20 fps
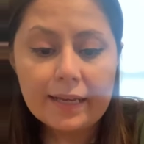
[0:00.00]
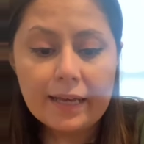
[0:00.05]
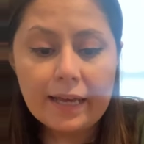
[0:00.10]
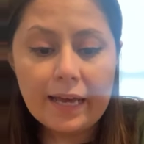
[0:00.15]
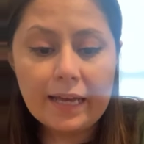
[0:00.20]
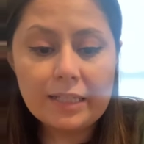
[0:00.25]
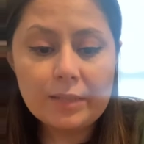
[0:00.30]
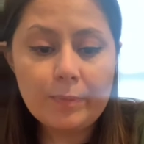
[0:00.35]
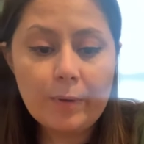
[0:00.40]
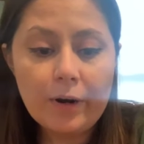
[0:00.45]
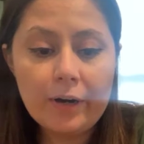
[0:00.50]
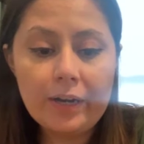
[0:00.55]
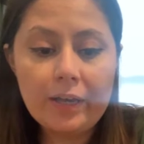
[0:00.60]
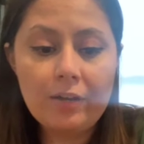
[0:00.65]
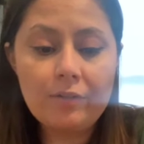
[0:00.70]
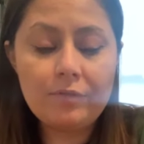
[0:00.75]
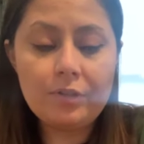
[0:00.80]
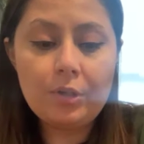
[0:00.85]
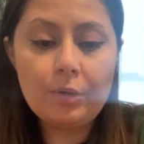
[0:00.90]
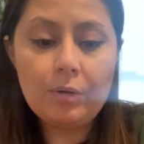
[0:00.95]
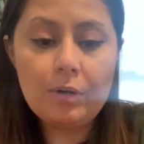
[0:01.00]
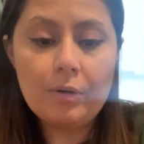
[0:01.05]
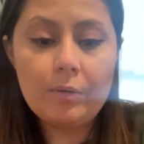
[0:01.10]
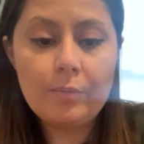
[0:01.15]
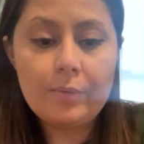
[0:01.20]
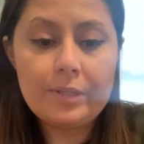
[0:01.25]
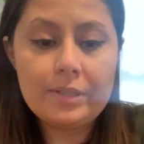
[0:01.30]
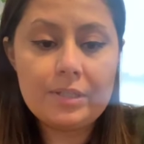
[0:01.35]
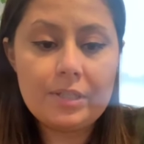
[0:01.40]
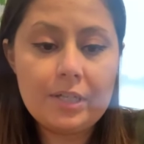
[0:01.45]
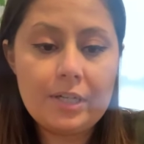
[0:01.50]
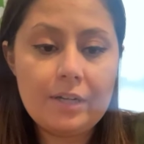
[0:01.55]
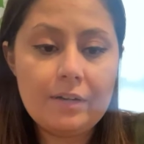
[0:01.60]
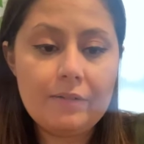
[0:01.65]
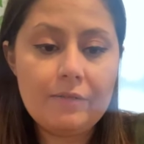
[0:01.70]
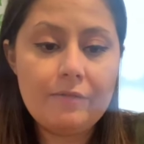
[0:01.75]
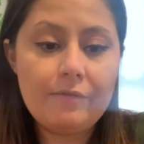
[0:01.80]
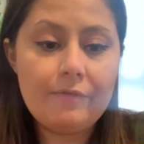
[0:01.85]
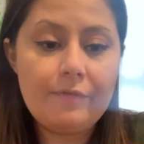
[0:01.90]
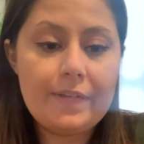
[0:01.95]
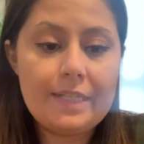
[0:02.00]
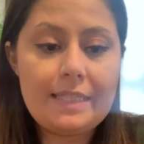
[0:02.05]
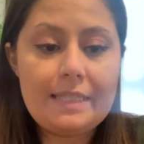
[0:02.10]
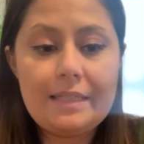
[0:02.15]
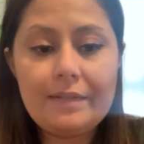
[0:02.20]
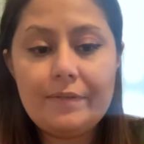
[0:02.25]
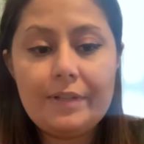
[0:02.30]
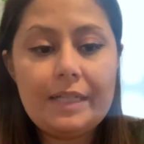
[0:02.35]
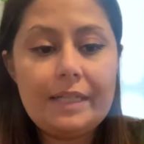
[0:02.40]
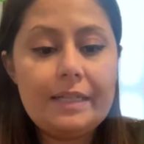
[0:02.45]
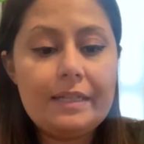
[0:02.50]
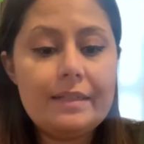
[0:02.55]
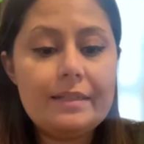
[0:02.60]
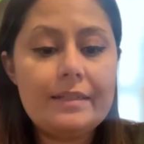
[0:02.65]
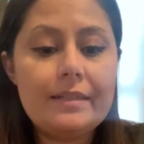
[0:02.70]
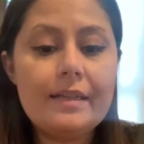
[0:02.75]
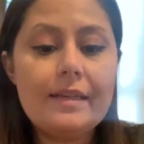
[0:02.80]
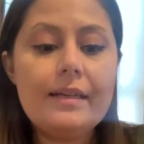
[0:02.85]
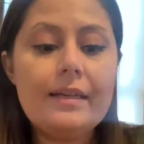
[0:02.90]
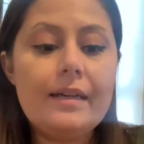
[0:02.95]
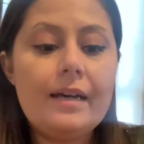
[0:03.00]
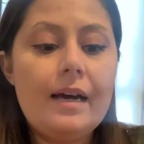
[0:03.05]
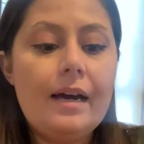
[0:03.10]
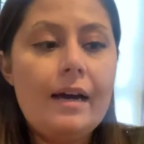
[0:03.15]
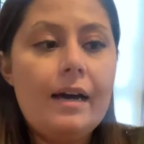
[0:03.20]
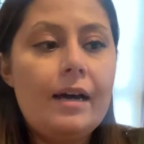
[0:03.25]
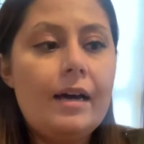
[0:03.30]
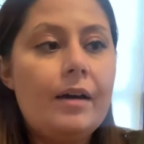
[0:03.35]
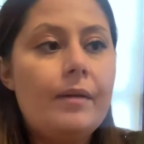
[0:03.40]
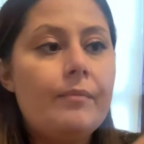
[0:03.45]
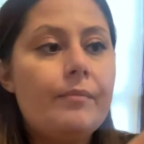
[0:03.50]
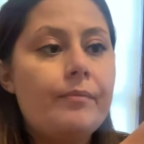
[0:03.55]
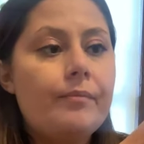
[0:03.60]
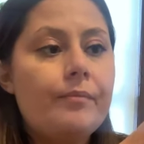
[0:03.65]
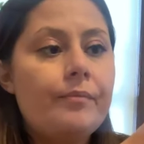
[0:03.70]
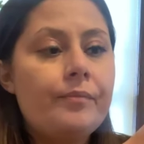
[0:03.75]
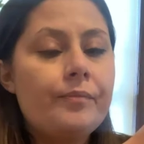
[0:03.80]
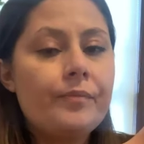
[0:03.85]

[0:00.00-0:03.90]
as part of your winter festivities and